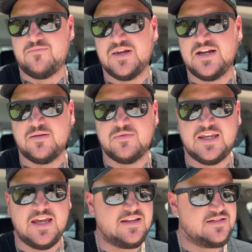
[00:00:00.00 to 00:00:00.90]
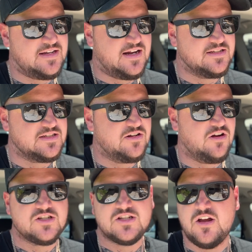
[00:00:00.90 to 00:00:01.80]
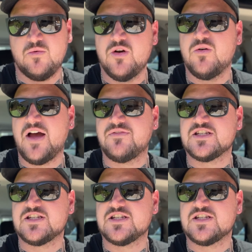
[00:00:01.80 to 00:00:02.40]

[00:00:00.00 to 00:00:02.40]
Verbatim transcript: been able to get. It's none in stock, so we'll have a